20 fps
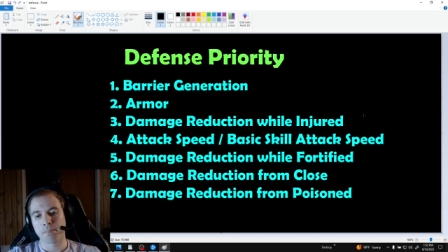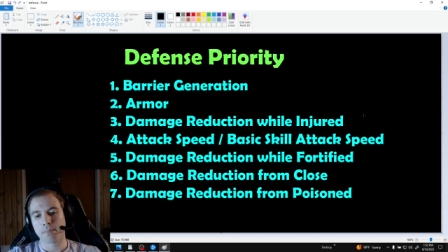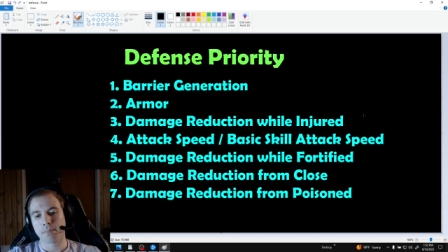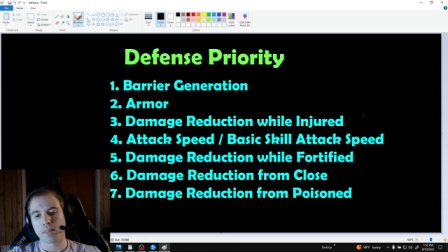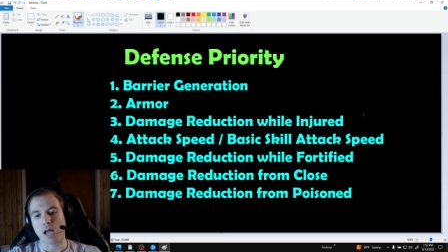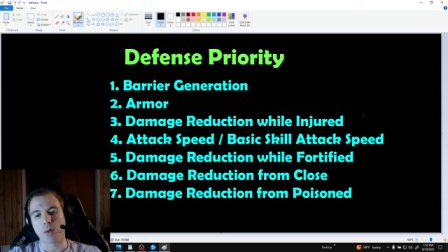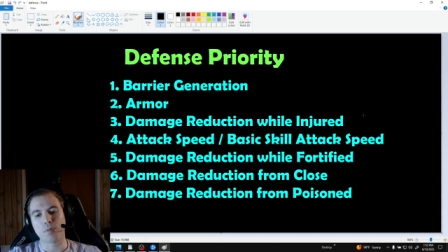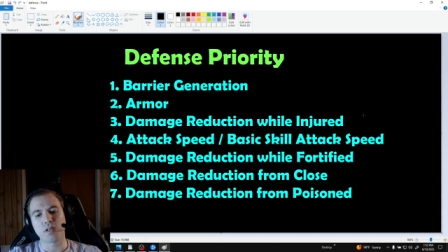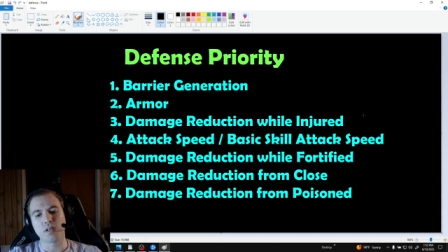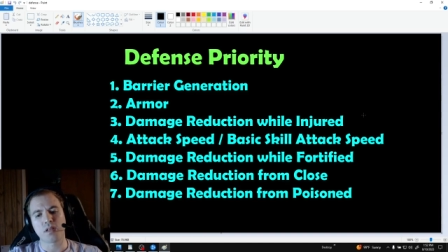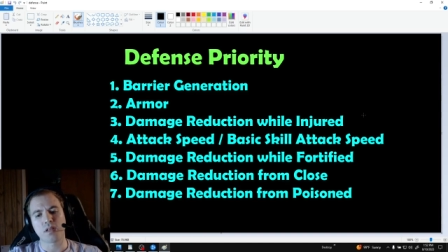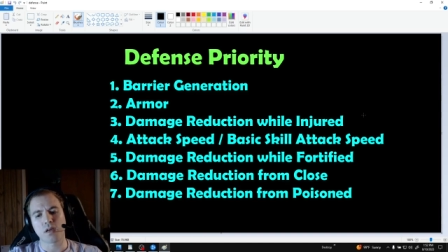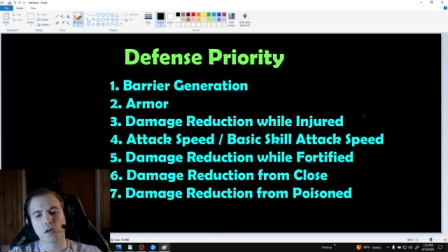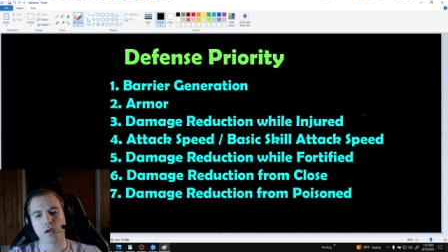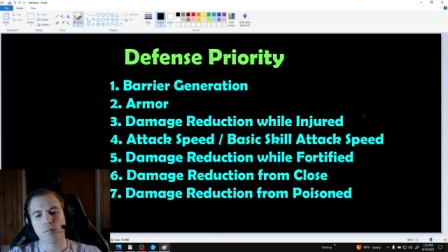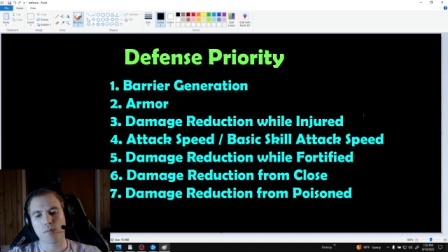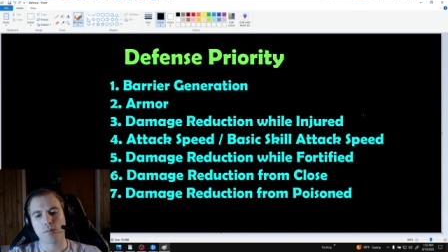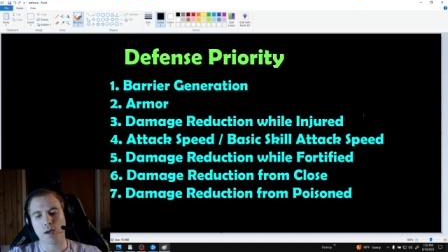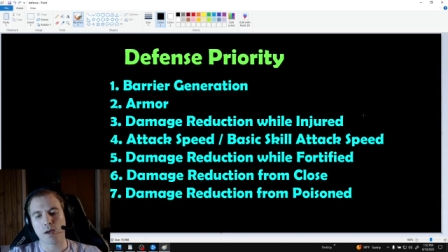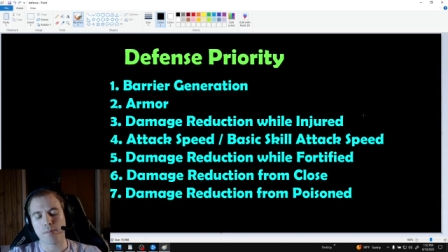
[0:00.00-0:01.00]
I'll be
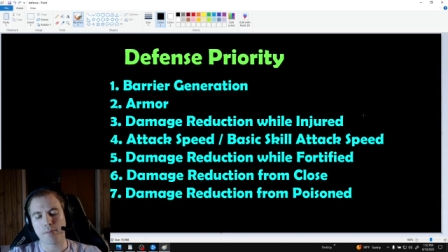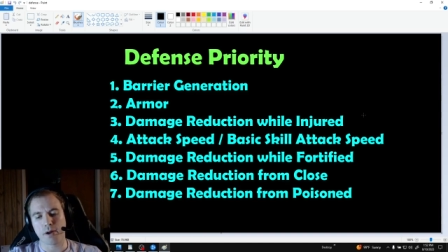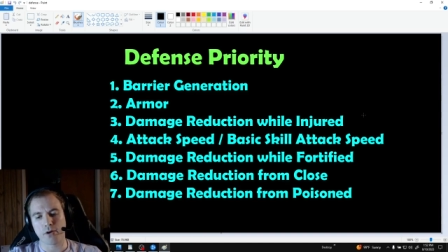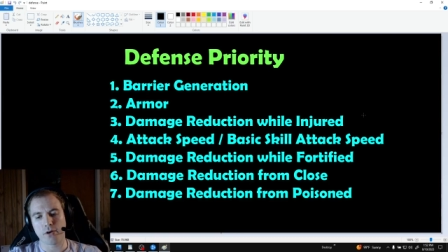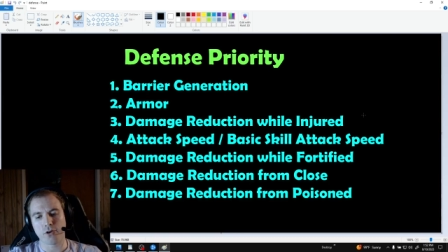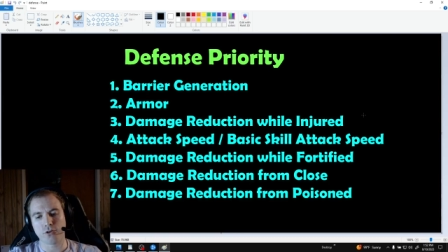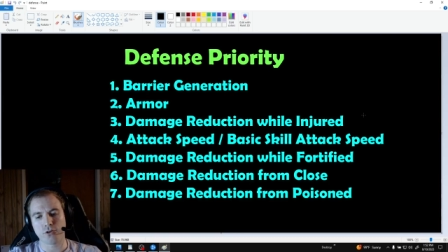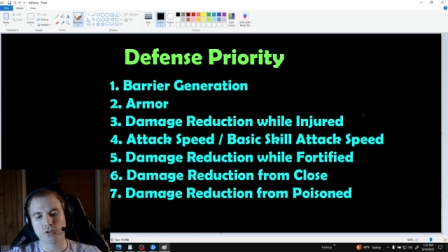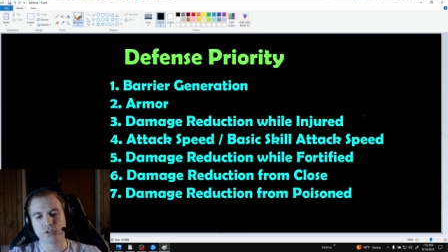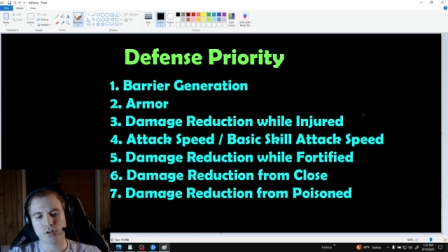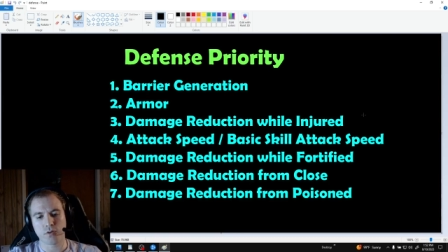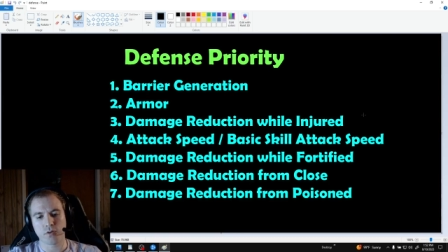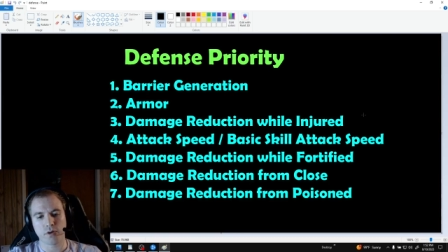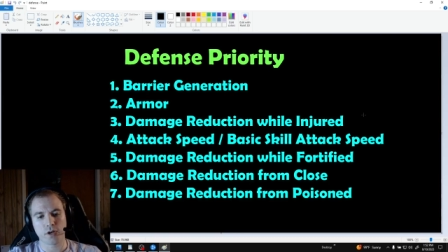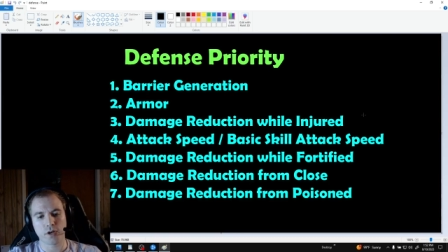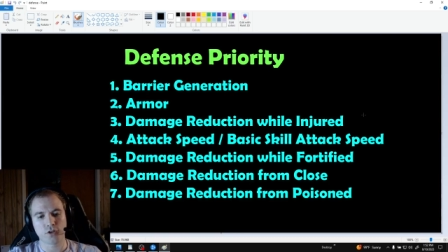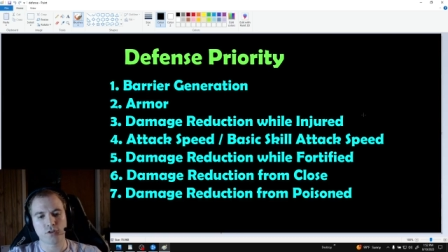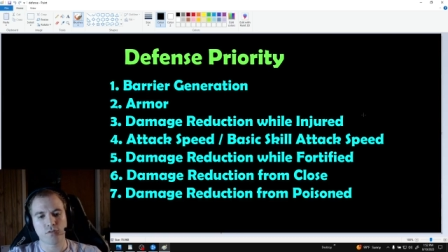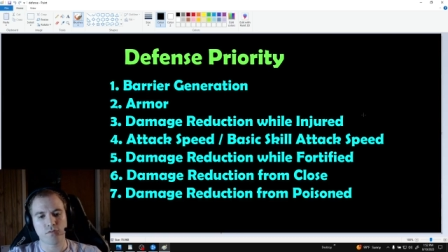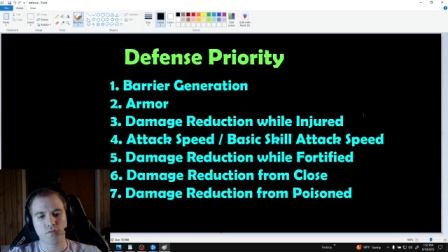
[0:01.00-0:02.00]
linking my Barrier
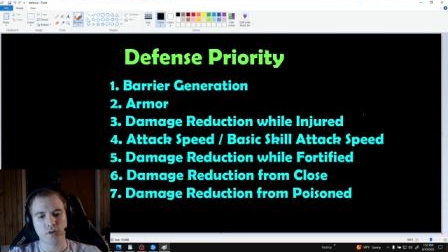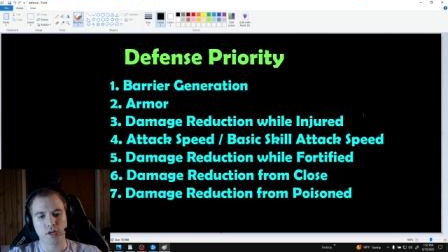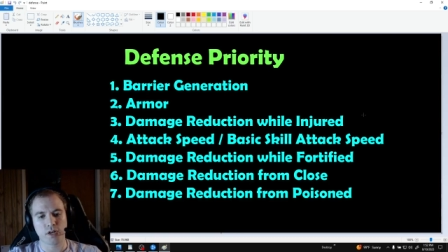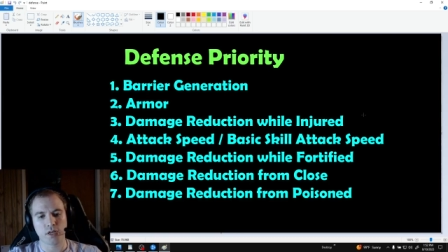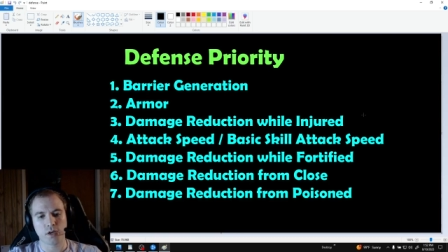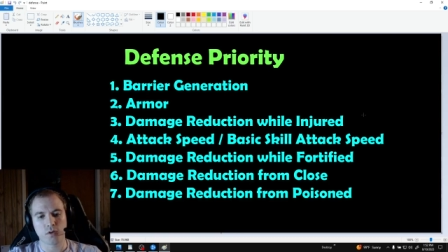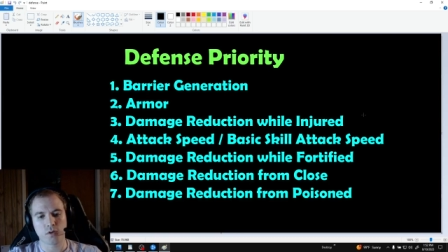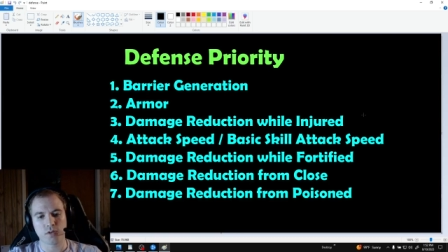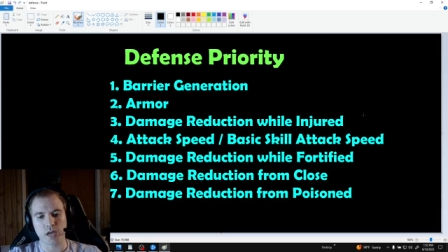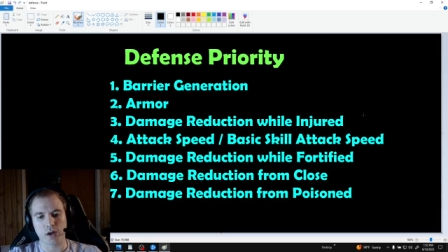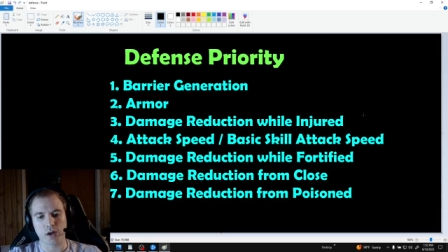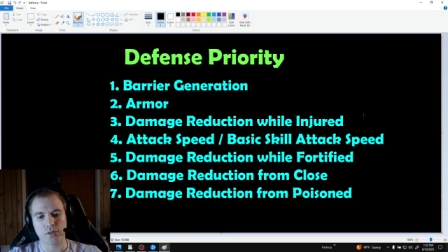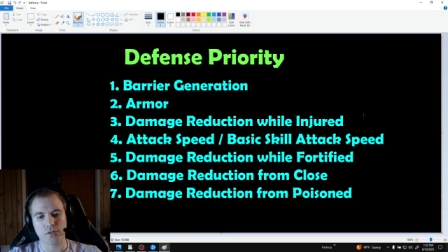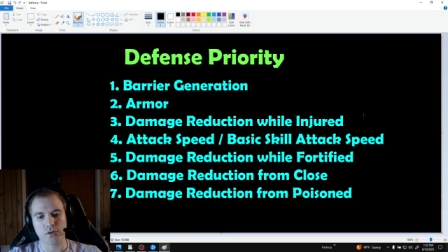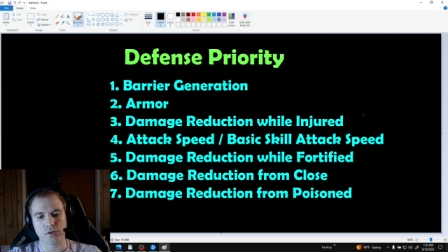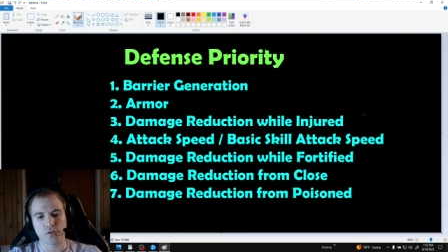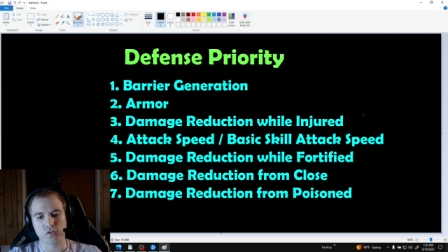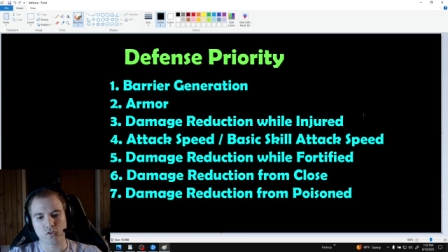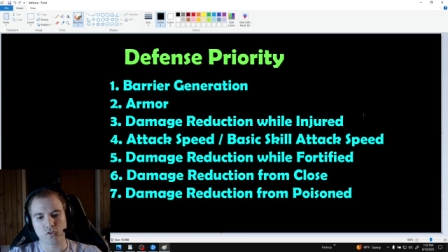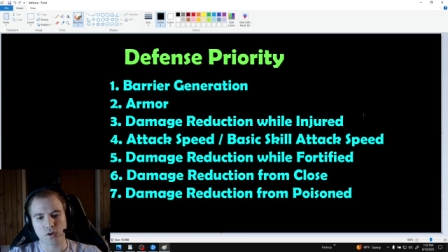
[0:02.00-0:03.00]
Generation video down in the
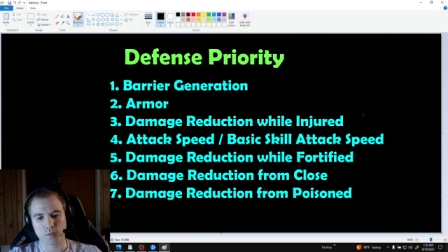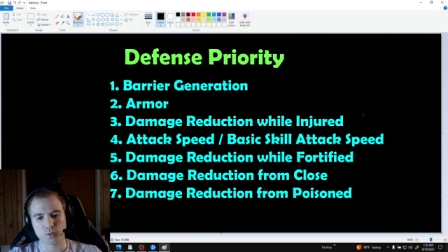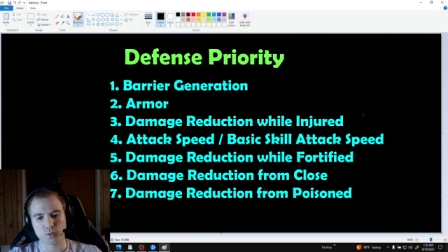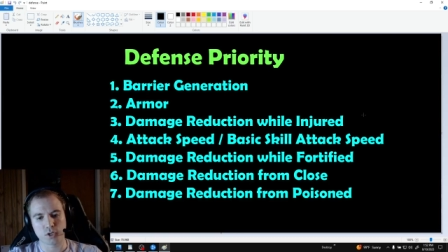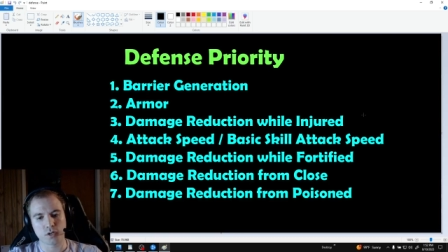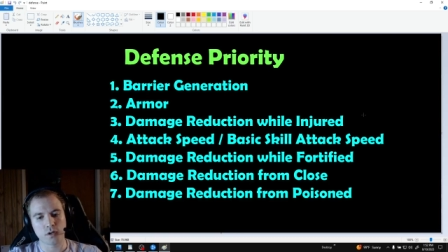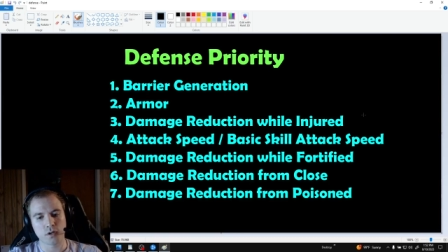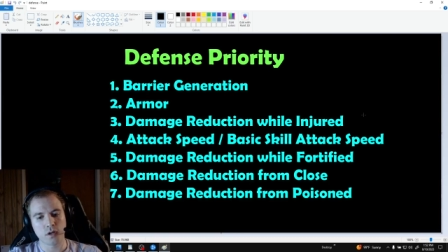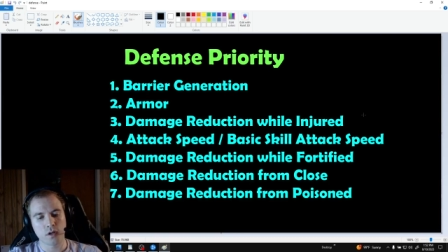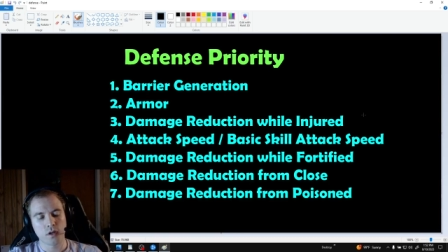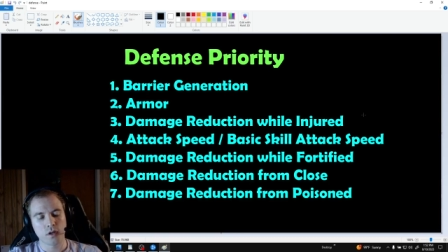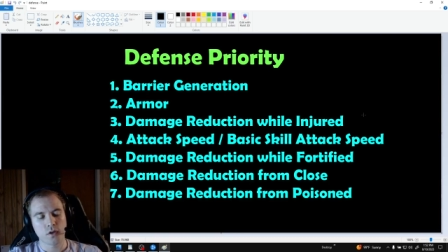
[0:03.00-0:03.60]
description,